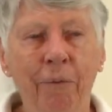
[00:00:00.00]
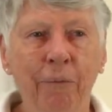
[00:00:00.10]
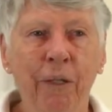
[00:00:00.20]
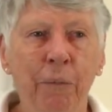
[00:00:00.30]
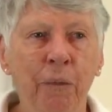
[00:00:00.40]

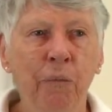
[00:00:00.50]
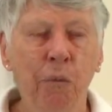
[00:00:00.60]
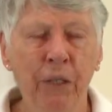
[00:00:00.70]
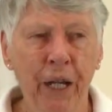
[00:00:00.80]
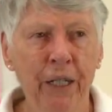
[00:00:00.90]
Women
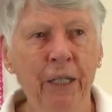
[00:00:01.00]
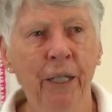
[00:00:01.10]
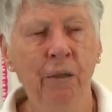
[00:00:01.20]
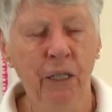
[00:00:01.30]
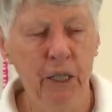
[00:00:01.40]
were
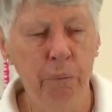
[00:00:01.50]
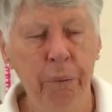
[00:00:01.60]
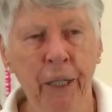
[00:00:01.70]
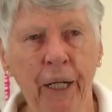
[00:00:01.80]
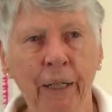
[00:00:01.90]
tending and
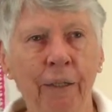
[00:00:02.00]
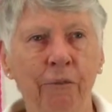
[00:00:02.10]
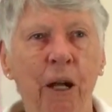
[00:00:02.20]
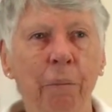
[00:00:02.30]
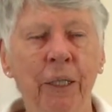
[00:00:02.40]
spinning,
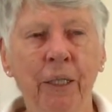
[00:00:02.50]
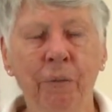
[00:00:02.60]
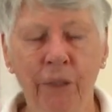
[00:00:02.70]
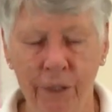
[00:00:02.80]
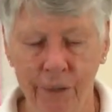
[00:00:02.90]
dropping there
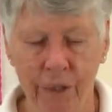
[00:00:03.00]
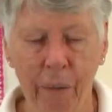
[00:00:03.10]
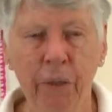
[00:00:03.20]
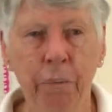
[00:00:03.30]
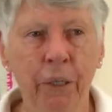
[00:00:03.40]
with their
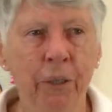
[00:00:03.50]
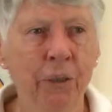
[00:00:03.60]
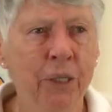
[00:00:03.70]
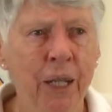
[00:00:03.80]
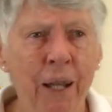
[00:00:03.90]
drop
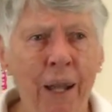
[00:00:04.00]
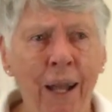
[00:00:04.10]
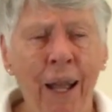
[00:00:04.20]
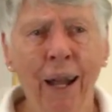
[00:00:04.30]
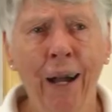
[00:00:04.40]
spindles.
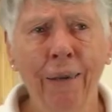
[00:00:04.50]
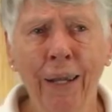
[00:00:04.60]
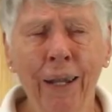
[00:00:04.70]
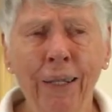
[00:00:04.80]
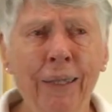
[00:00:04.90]
Uh,
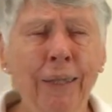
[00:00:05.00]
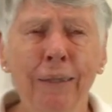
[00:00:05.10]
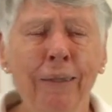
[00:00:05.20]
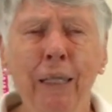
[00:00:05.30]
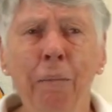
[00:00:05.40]
it
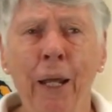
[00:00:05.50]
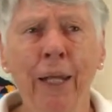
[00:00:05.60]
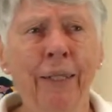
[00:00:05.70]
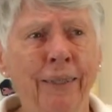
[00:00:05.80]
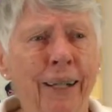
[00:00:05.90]
just seemed
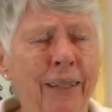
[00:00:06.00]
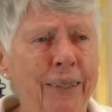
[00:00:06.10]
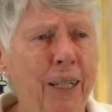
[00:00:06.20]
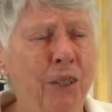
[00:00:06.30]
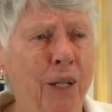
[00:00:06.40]
like a,
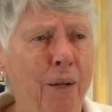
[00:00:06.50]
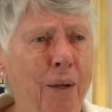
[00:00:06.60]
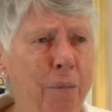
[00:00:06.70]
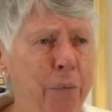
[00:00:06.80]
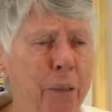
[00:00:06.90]
such a,
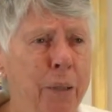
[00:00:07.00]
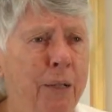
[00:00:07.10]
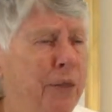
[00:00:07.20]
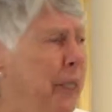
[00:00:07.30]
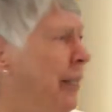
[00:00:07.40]
a
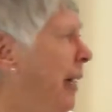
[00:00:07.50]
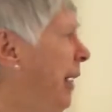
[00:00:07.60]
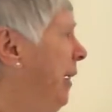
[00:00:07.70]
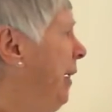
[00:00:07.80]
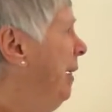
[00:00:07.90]
primitive
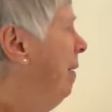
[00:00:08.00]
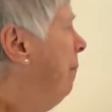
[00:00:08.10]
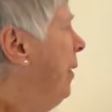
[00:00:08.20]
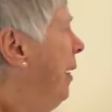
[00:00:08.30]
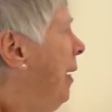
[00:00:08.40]
society.
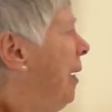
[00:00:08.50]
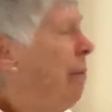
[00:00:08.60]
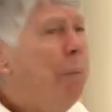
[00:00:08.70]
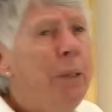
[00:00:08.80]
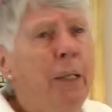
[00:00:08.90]

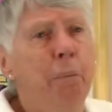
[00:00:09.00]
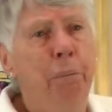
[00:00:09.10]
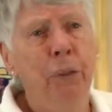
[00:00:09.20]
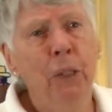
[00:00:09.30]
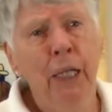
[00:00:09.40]
But the
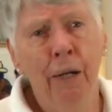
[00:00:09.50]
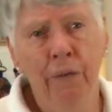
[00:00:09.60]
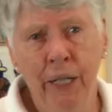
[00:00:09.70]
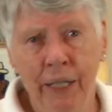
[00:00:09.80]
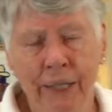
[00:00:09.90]
beauty of
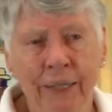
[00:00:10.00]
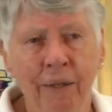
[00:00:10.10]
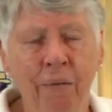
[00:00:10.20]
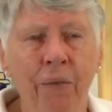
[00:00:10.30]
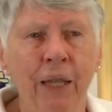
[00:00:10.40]
it is
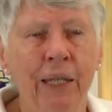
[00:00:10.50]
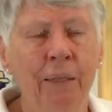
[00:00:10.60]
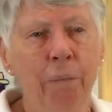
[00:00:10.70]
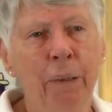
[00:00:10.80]
that the